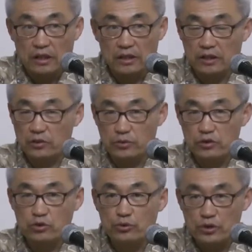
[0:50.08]
in other
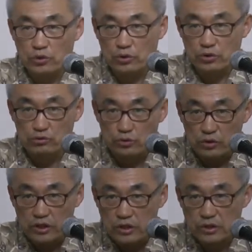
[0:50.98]
words, who is going to rule
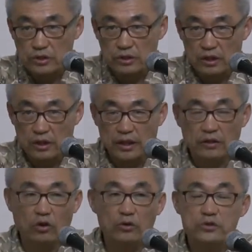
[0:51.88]
this,
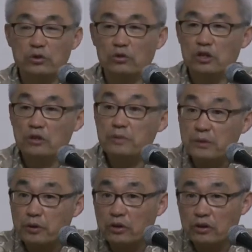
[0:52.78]
and also
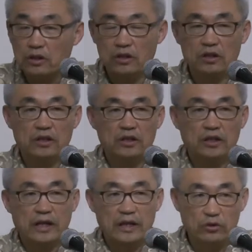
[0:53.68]
people,
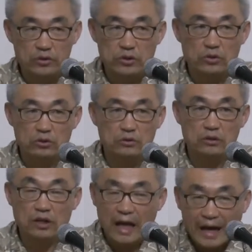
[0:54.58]
and also
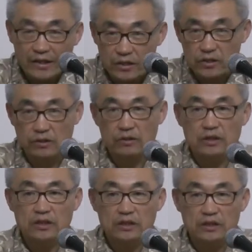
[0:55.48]
land.
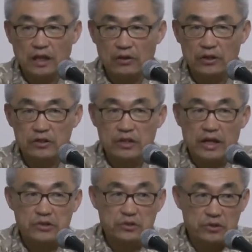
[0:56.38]
Now in
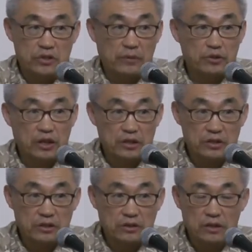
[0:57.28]
Exodus chapter
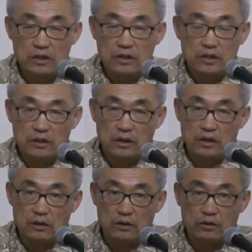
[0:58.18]
19,
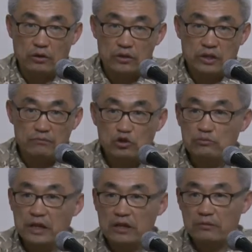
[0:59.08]
some 2
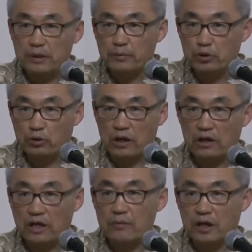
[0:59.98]
million people who
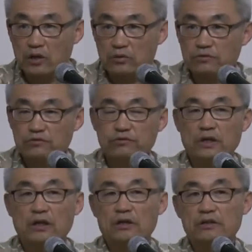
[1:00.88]
are coming out
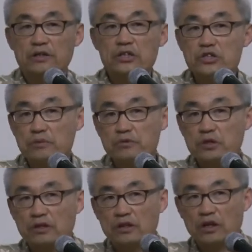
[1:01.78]
of
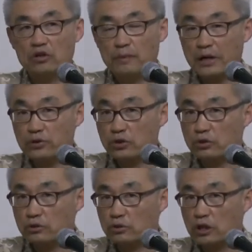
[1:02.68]
Egypt are about
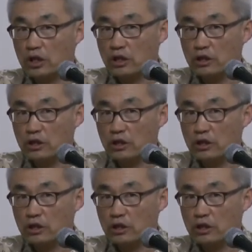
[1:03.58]
to